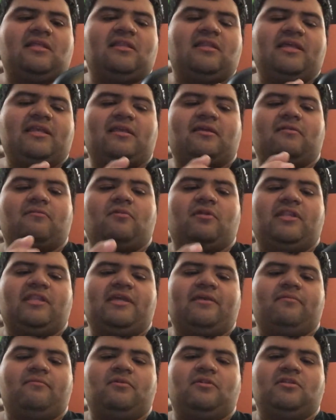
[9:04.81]
like what they
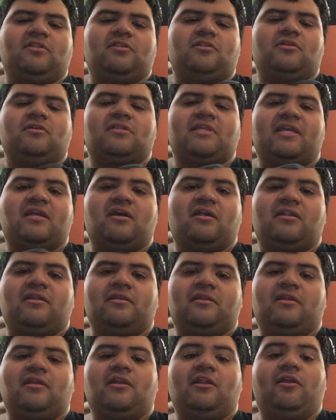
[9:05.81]
would look like on
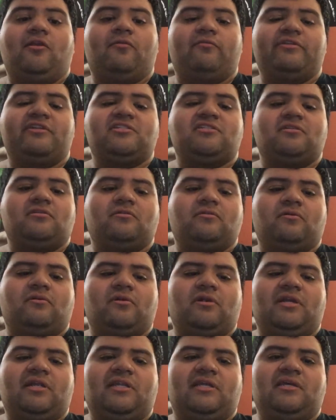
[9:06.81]
an original
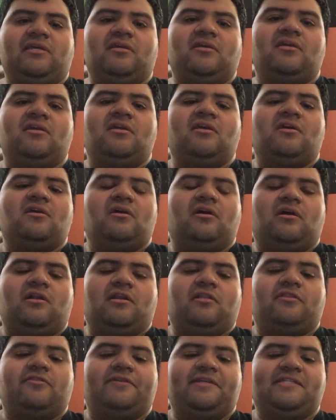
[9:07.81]
or on a
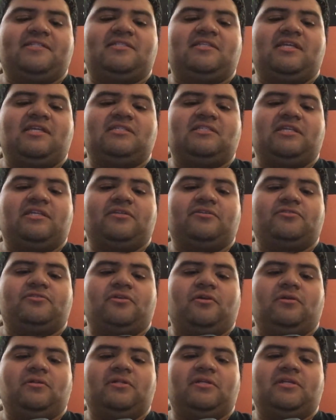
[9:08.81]
360
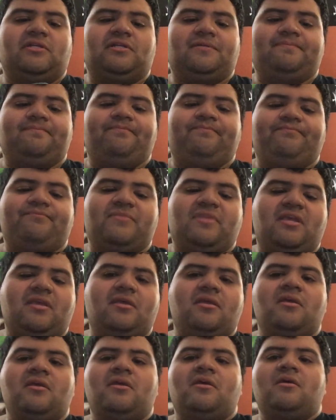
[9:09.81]
controller.
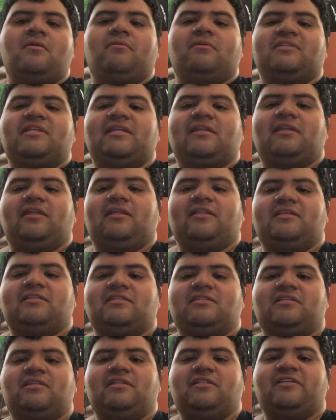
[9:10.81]
Well, technically, this
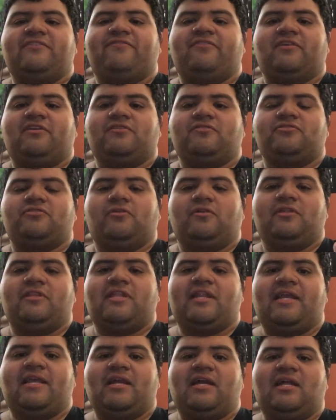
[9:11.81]
is a different controller
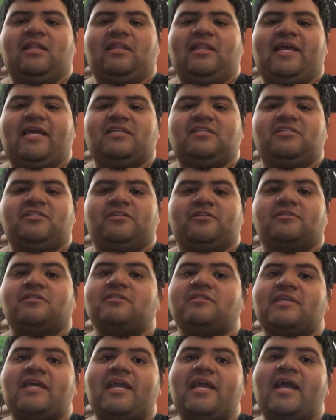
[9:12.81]
that I got last year,
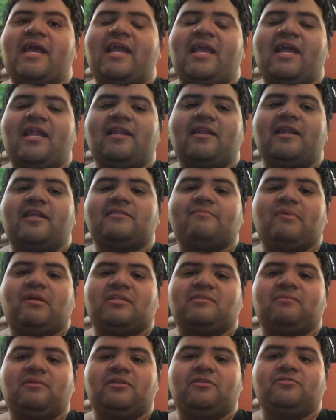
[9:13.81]
since I had an
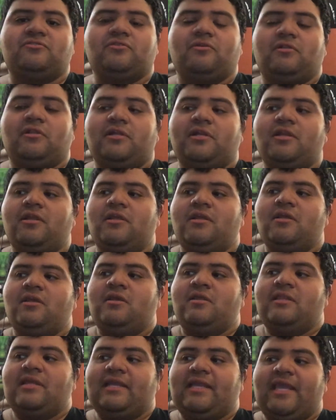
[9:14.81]
Xbox One controller
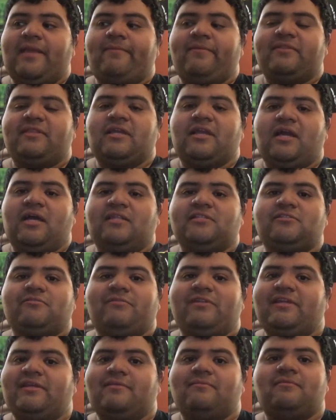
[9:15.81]
that came with the console,
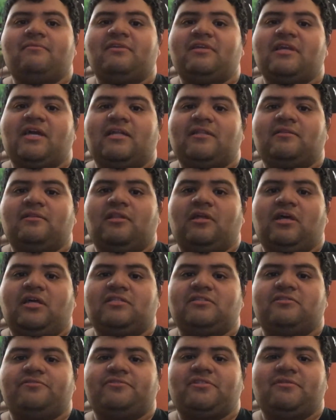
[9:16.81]
but it got
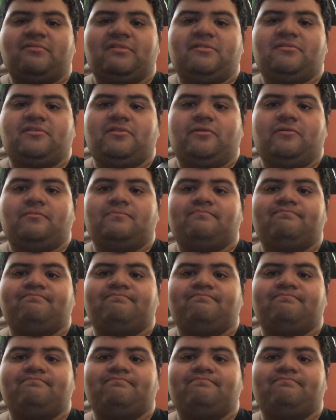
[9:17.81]
lost or something. So